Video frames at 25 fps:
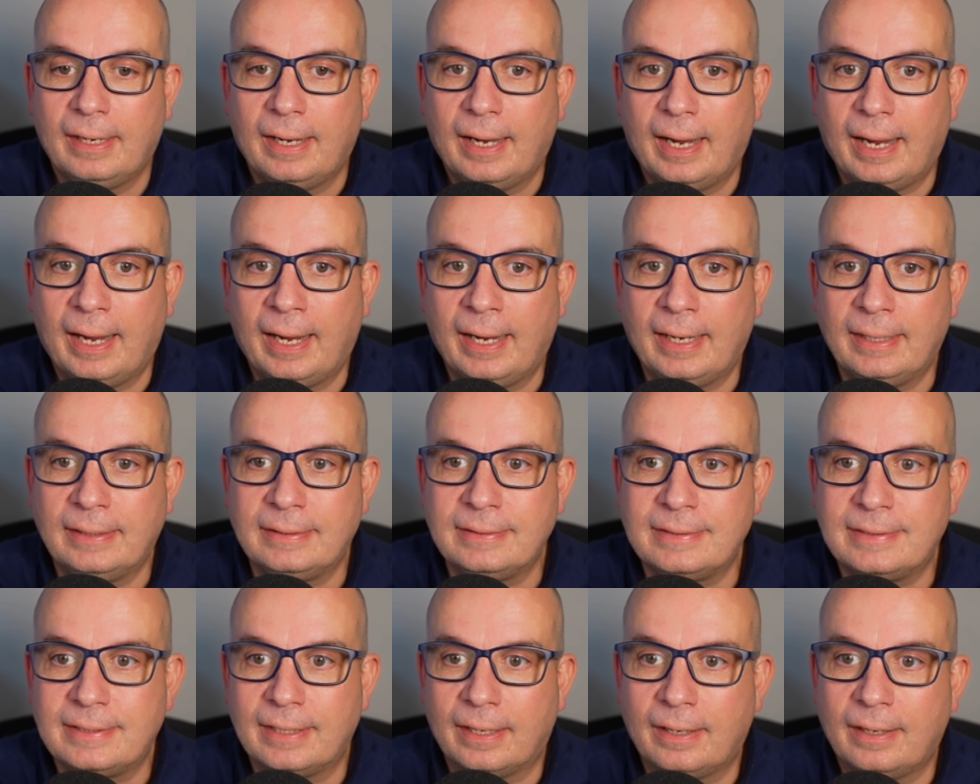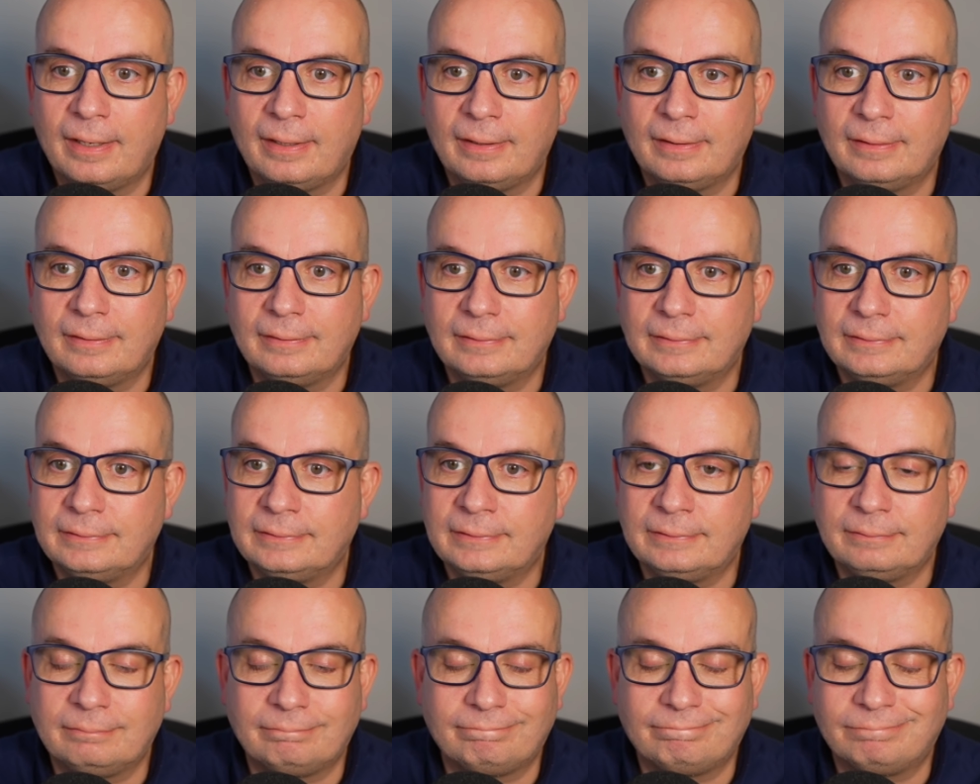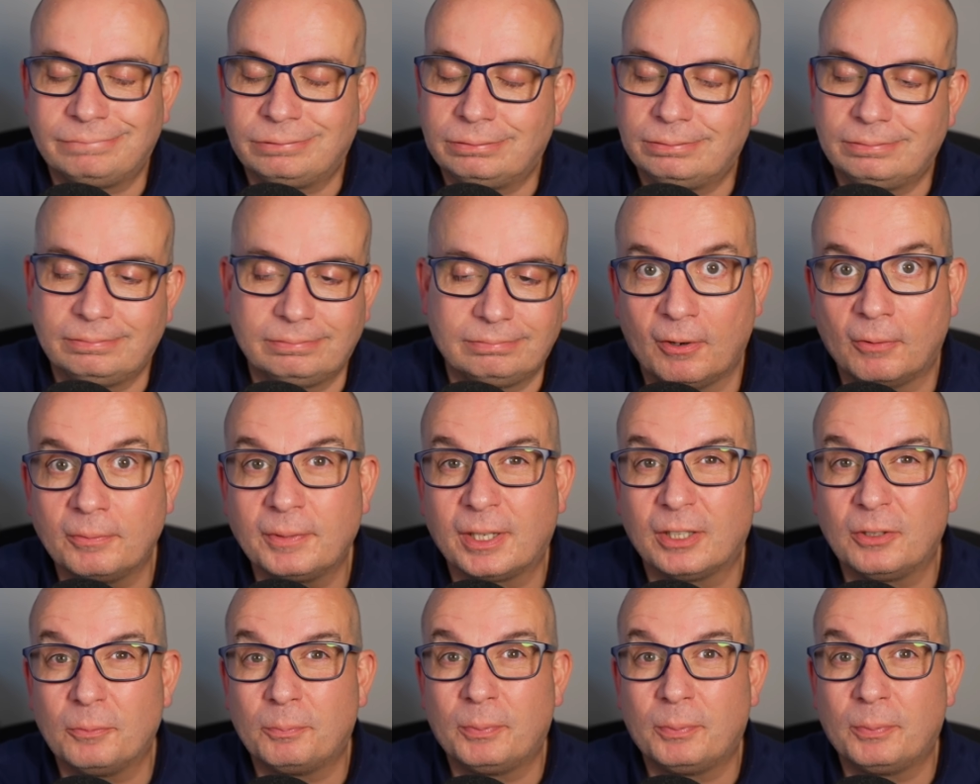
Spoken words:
And I'm going to